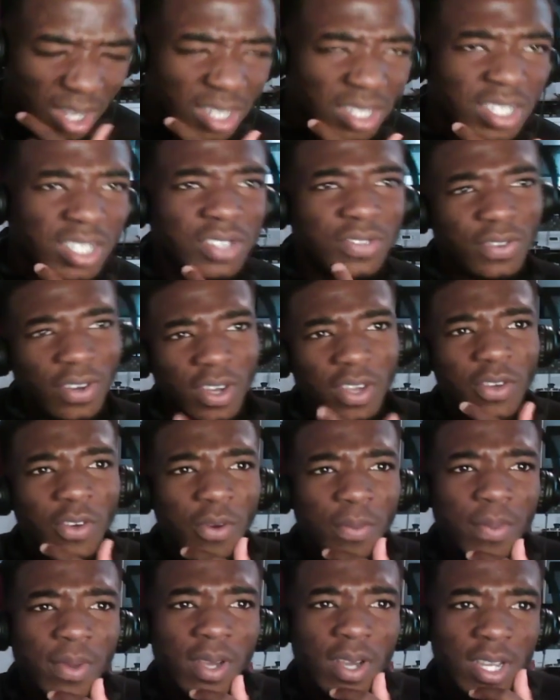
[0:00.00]
She's fucking
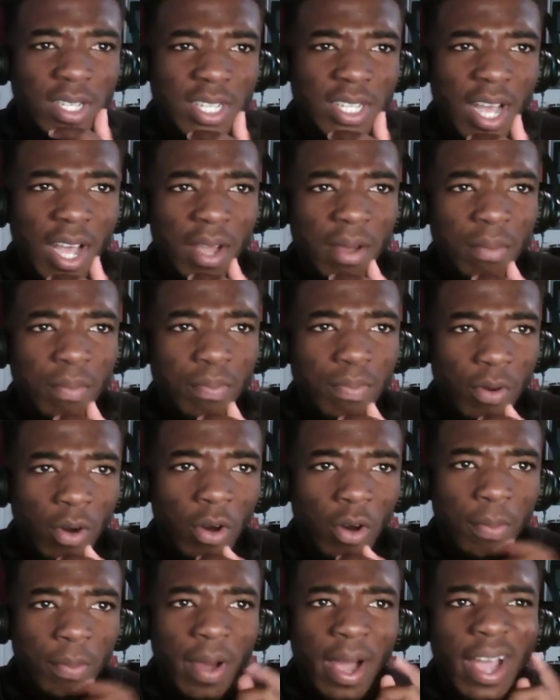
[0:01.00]
with me cause I ain't
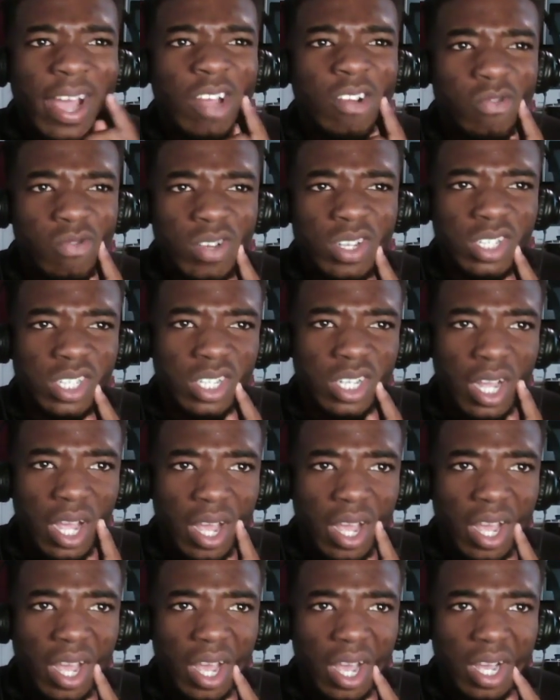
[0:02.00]
broke, but I ain't rich
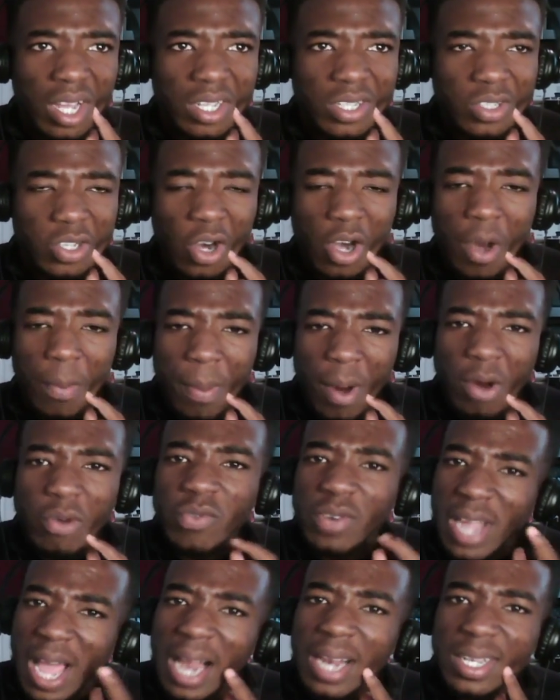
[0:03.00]
yet. Talk about
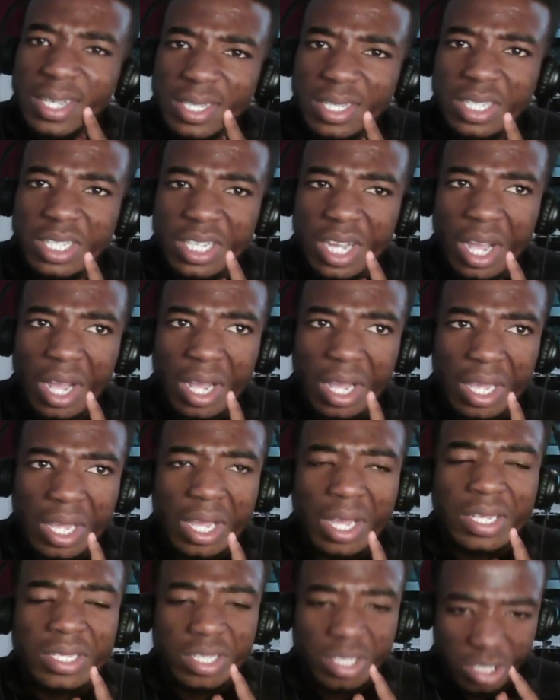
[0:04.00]
reality check.
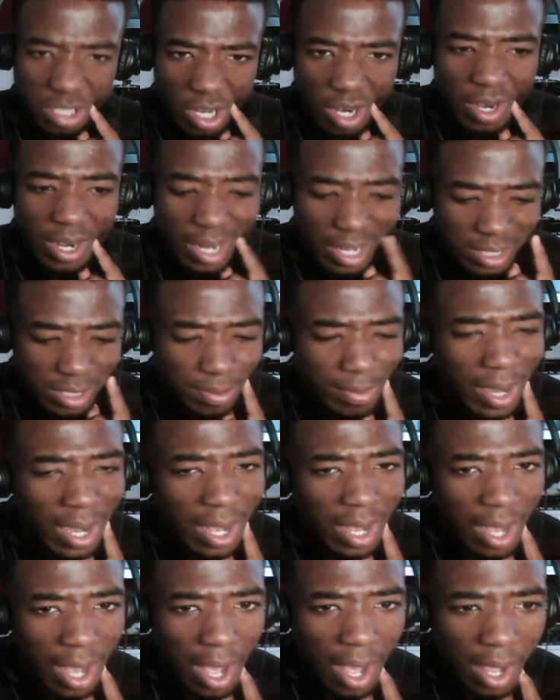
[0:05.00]
Yes, sir, that's my
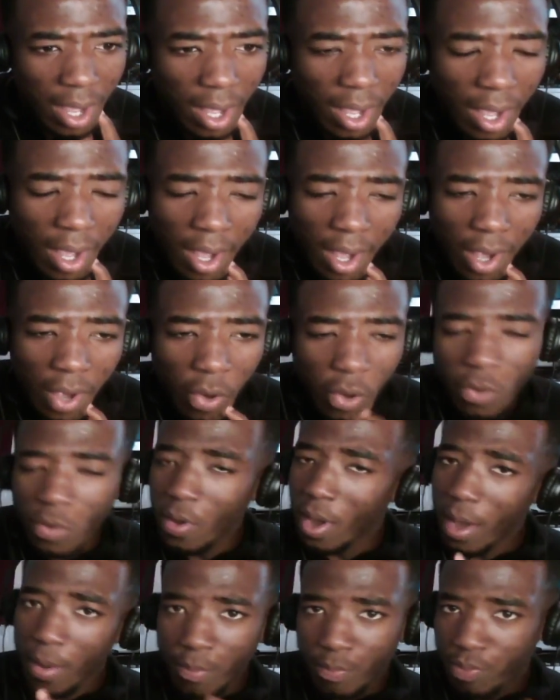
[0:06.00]
guy.
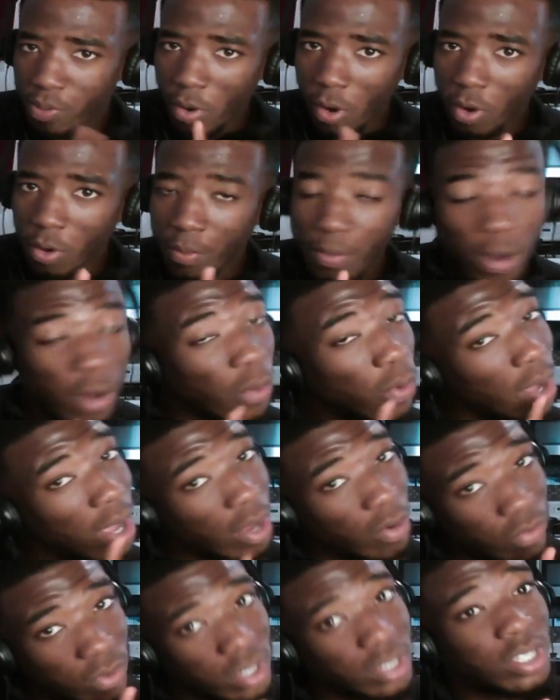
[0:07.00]
We ain't broke, but we
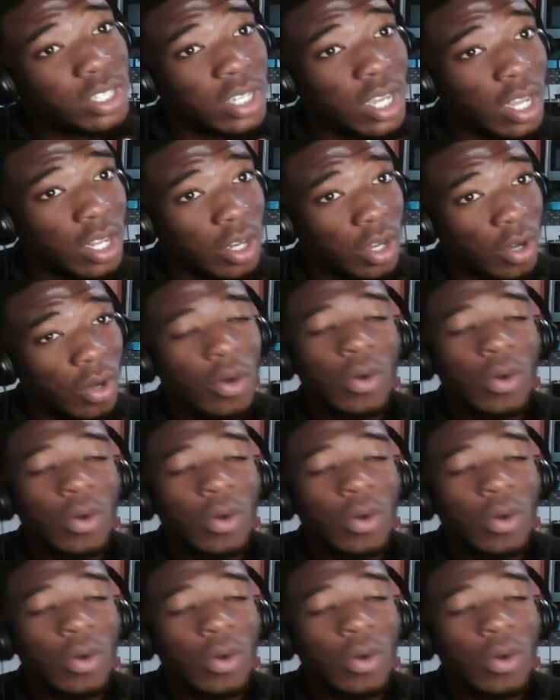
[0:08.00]
ain't rich yet, though.